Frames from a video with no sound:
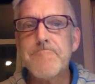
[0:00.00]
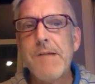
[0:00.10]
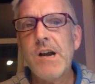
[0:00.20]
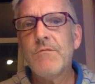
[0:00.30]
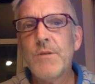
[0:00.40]

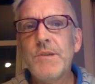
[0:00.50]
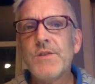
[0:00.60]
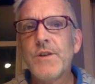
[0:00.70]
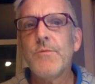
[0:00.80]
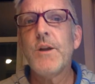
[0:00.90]
Let me
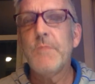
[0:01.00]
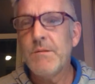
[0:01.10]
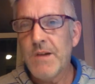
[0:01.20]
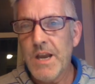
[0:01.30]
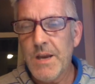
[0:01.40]
tell you what I
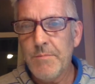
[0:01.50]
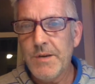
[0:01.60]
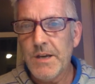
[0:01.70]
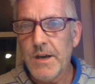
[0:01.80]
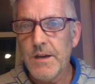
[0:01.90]
mean by
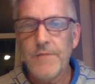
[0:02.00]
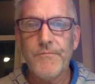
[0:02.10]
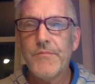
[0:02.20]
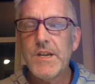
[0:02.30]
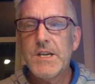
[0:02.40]
APA.
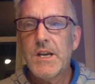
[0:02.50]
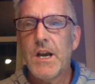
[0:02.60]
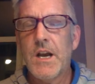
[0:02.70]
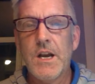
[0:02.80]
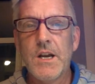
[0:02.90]

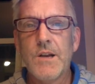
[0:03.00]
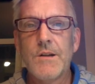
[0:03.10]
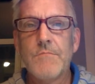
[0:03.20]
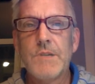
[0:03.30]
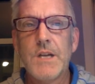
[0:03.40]

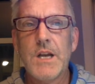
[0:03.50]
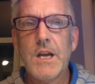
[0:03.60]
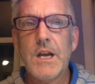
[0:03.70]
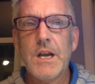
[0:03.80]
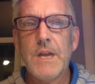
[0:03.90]

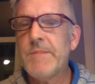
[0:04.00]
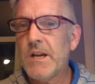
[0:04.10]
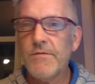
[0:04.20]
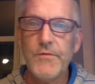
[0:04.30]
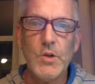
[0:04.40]
I'm not
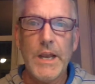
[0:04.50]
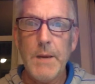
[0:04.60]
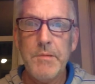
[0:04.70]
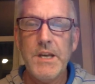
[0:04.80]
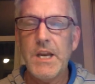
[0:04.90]
a full
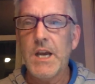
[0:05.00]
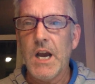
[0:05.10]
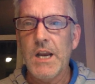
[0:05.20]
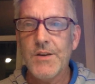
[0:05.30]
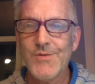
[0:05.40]
APA
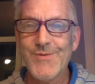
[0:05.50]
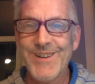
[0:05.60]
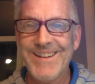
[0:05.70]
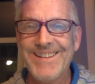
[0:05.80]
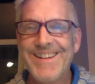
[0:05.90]
guy. Here
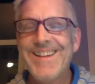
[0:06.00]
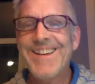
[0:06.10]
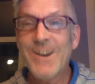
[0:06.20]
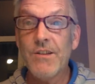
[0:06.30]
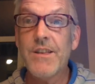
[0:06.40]

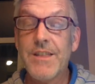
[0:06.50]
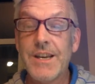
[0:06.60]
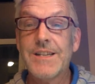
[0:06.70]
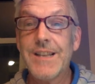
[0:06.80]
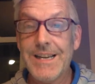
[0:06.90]
are the
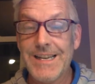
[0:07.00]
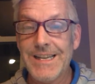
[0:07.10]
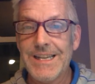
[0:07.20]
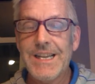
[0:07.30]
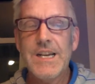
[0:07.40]
things I
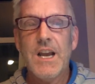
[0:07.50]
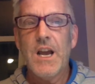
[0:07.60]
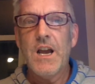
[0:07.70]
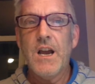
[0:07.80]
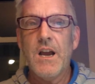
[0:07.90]
need.
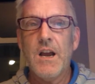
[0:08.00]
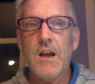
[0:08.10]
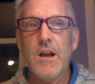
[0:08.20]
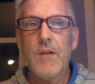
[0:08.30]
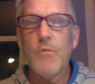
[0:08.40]

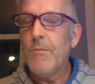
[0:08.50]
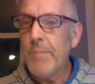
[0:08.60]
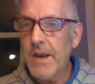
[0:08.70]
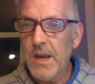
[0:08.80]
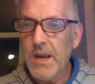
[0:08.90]
1
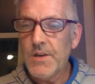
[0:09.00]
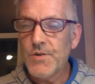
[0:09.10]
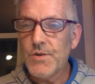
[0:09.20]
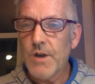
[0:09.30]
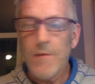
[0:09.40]

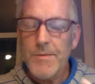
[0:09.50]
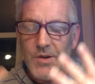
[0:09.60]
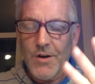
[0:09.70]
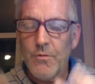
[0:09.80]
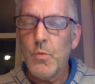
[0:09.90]
page, I'm
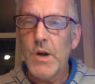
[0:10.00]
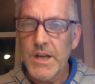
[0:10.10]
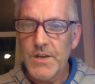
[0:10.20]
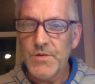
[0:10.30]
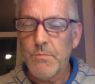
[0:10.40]
sorry, 1
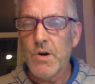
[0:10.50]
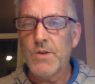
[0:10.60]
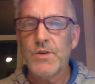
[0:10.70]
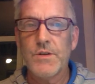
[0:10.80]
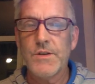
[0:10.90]
inch
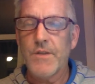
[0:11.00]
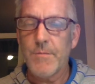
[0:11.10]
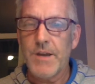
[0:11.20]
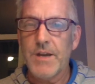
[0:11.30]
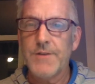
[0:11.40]
margins on the
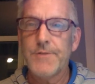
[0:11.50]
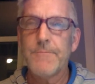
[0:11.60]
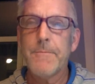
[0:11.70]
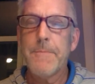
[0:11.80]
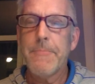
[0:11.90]
page,
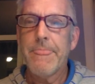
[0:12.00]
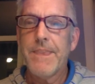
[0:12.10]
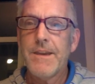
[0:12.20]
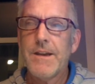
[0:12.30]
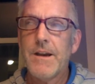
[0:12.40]

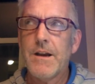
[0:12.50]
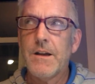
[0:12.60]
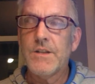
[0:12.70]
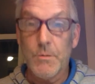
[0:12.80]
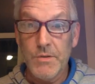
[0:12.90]

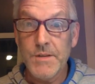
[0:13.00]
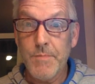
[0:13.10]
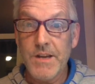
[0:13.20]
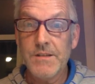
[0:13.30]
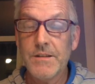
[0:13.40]
double
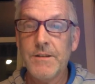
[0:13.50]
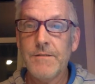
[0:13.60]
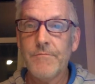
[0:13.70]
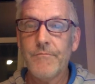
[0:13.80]
spacing,